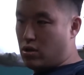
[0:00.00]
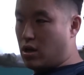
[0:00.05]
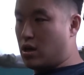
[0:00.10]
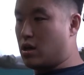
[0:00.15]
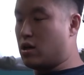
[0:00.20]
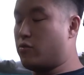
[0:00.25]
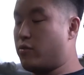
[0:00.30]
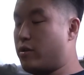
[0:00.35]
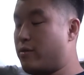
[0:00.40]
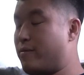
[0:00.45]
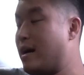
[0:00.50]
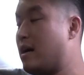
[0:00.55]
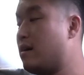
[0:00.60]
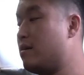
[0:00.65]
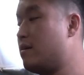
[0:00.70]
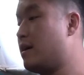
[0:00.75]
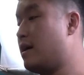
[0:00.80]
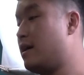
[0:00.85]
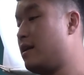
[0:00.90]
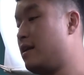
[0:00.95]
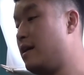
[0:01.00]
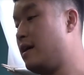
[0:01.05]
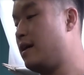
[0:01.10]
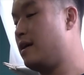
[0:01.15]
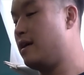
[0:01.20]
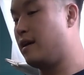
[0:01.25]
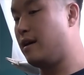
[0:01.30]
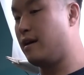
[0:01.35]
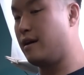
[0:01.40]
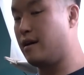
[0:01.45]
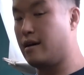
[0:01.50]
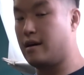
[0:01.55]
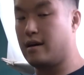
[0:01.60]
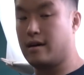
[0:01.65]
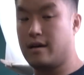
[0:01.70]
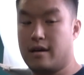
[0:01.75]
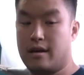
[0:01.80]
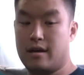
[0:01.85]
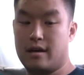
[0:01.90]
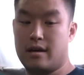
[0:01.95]
all the way around. And then,
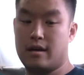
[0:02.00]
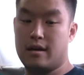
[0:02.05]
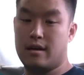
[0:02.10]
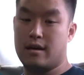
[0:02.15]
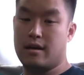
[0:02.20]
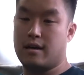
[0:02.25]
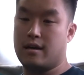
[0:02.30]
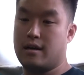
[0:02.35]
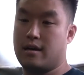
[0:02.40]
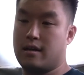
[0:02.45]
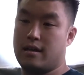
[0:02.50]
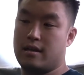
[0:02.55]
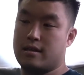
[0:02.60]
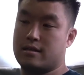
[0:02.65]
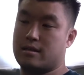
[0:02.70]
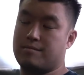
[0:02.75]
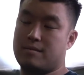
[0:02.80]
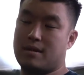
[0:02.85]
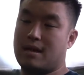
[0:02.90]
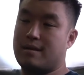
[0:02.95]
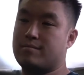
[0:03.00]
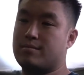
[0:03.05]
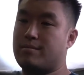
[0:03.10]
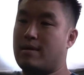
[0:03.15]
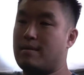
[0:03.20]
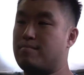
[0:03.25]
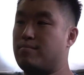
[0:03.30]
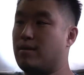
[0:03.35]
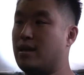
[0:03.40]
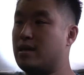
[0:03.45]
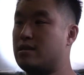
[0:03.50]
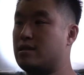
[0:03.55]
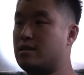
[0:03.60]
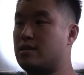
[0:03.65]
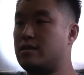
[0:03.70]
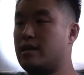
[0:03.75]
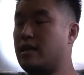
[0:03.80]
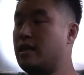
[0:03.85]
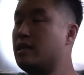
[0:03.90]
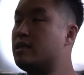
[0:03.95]
sometimes my butt
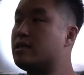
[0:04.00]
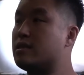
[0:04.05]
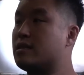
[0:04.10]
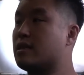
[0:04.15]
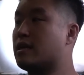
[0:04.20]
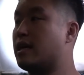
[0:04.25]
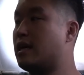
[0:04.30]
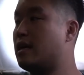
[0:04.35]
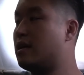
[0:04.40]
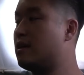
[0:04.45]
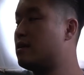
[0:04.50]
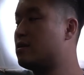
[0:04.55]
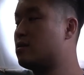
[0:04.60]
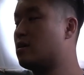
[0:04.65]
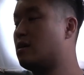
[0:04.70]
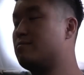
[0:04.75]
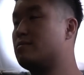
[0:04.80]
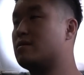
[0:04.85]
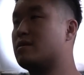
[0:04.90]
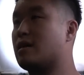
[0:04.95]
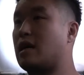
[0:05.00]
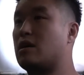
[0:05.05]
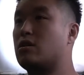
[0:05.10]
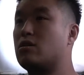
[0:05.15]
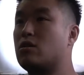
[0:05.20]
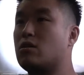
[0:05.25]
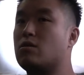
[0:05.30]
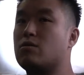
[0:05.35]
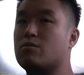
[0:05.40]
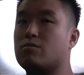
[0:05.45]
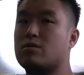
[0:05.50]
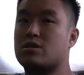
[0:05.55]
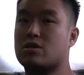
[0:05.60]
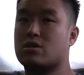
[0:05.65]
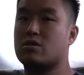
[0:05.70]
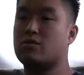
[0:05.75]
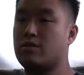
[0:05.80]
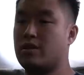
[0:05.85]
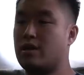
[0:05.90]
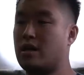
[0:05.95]
just itches again. So I'm just like, I don't know what's
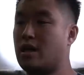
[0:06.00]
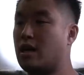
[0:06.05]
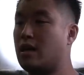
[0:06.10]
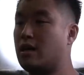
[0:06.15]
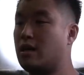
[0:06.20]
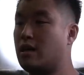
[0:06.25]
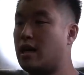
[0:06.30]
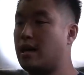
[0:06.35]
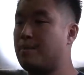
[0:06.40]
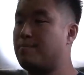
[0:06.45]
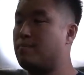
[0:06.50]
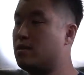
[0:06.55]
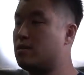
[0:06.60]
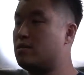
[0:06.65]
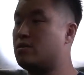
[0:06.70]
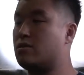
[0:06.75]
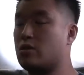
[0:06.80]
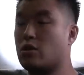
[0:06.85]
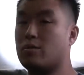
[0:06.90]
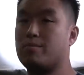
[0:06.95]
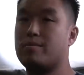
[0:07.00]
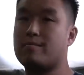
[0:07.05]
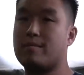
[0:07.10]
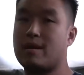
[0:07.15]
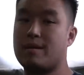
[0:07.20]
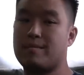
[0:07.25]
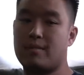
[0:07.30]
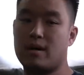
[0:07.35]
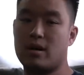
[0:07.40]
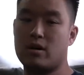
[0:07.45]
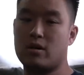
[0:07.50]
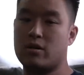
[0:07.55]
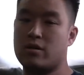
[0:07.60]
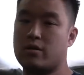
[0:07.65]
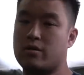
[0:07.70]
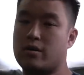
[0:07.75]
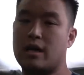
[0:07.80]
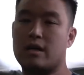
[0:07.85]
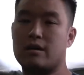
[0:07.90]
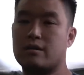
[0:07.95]
going on. I put soap in my
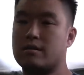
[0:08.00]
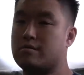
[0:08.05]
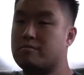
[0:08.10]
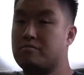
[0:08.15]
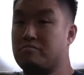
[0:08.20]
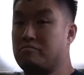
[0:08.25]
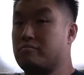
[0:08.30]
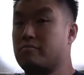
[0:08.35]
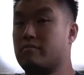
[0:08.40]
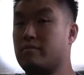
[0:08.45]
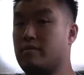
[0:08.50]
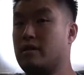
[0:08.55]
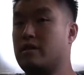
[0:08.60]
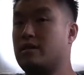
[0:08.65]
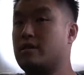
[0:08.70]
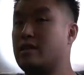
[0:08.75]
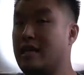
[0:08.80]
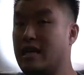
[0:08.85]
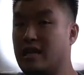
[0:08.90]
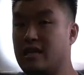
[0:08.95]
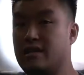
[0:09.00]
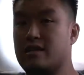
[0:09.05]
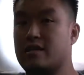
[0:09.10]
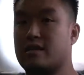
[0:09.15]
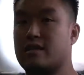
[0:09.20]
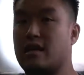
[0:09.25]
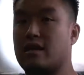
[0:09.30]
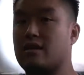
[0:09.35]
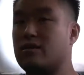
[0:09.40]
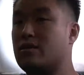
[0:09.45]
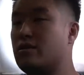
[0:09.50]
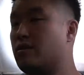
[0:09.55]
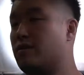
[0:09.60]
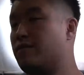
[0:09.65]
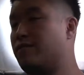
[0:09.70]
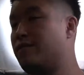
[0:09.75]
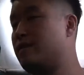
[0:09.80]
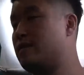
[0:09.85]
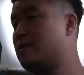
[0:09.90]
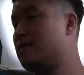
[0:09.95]
butthole. It just itches. I don't know
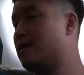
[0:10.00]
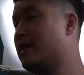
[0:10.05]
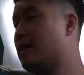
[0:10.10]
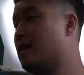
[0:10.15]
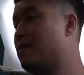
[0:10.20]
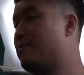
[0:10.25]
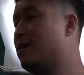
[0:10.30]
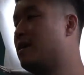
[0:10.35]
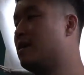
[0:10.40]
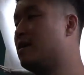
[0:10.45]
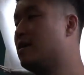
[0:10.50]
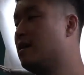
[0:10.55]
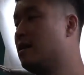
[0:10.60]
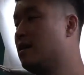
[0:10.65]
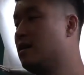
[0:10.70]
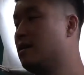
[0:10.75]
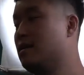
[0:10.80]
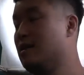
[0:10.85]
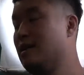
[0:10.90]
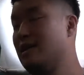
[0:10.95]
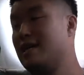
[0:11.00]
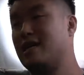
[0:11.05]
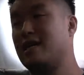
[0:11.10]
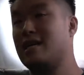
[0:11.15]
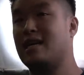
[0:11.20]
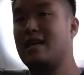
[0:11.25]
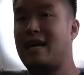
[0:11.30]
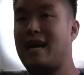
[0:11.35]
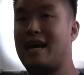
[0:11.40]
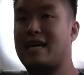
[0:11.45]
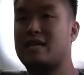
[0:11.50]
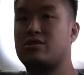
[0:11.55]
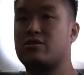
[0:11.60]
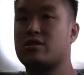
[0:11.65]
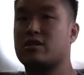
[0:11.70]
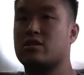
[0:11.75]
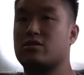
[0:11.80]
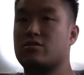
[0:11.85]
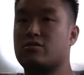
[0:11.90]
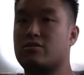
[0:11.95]
if it's like, am I leaking
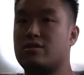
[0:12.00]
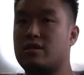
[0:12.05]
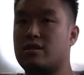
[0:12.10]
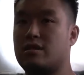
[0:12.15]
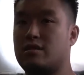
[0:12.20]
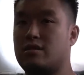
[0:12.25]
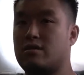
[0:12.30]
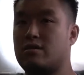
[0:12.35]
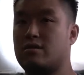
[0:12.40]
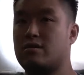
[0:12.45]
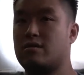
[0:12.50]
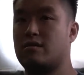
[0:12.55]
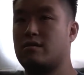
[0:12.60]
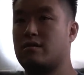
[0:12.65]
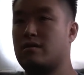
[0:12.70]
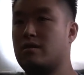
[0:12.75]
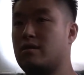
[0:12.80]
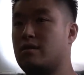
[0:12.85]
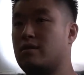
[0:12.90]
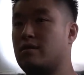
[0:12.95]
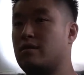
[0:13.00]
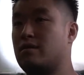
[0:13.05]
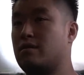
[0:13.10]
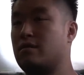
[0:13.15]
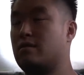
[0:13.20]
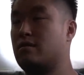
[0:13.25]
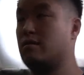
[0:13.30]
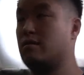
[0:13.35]
gastric juices or... Have you